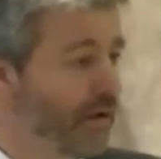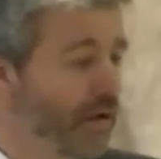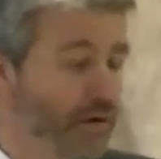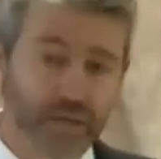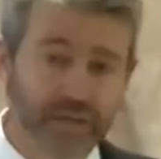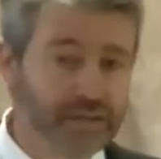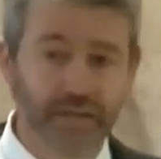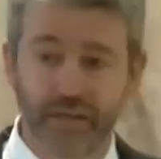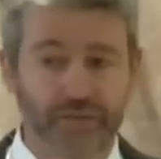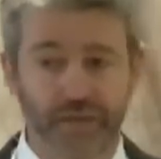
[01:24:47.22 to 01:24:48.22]
always
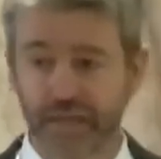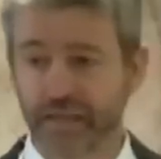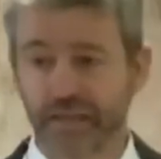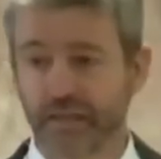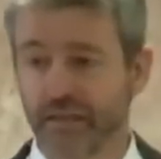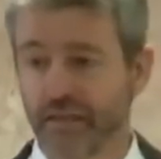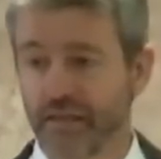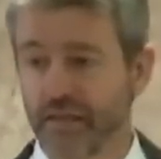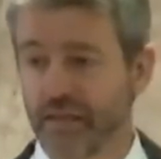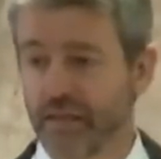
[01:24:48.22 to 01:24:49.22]
delivering.
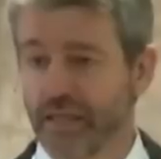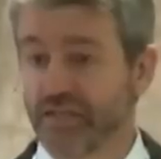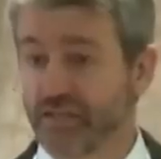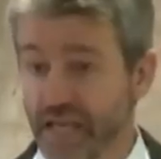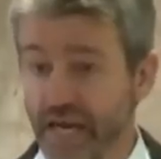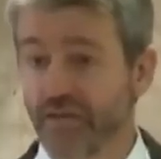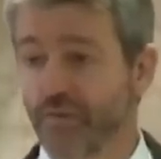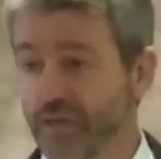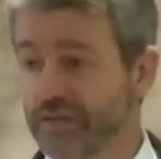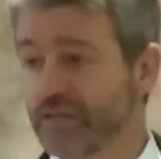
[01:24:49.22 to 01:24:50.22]
His
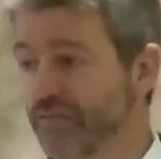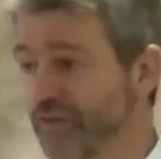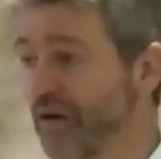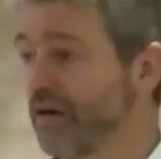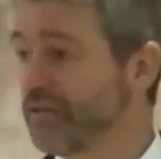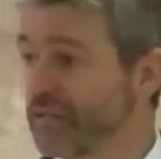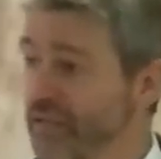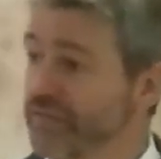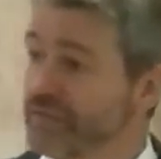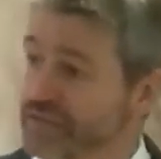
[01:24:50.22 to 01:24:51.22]
death once and for all
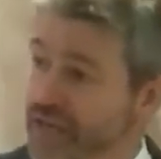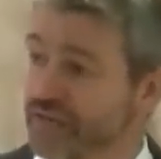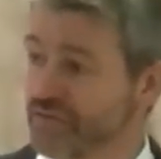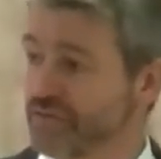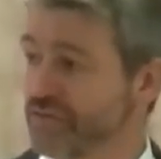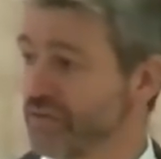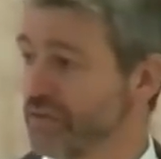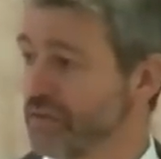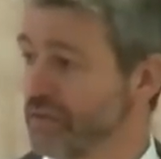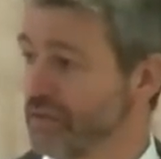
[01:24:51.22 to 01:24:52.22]
delivers us.
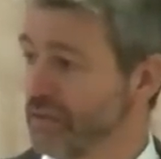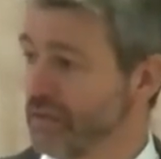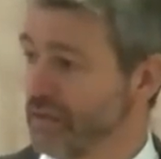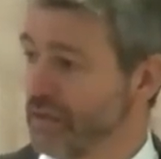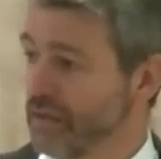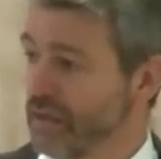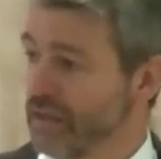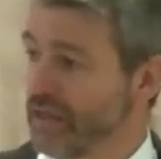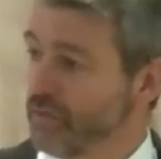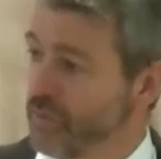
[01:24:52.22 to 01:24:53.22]

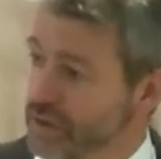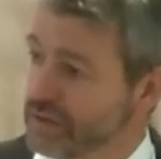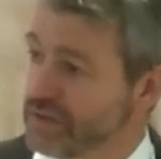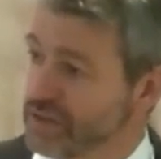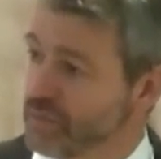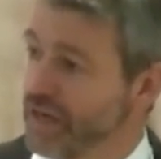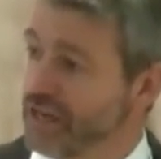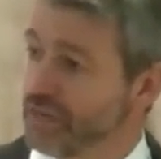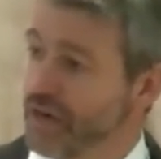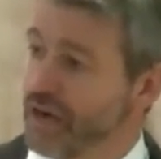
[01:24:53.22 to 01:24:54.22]
And that works its
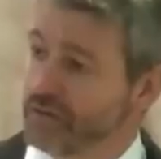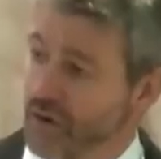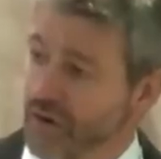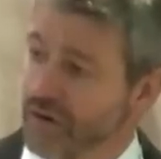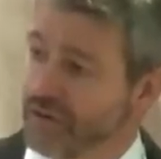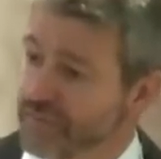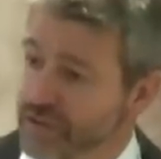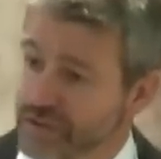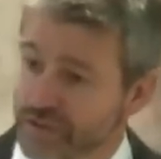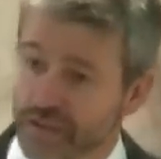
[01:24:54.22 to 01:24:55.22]
way throughout all of
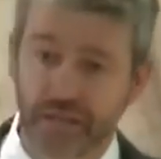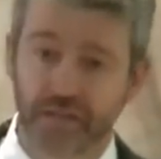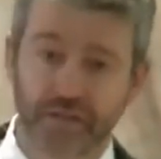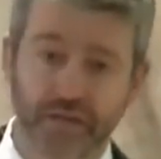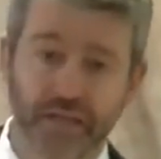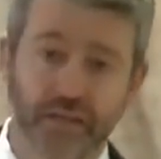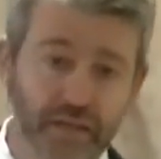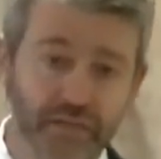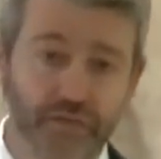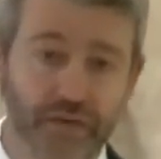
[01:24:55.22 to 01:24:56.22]
Christian history,
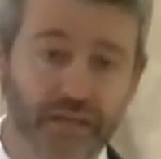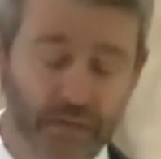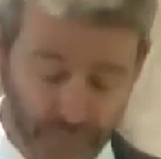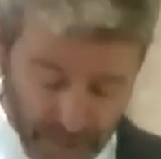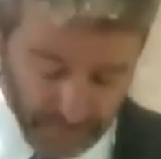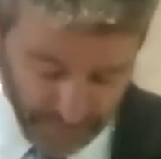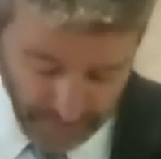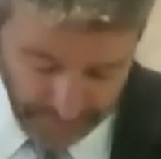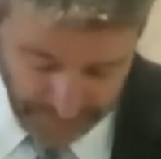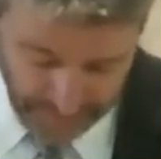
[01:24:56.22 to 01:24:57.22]
delivering the
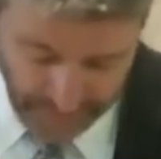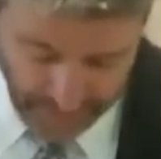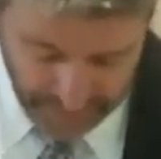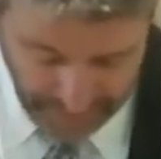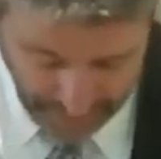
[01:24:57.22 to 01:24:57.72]
people of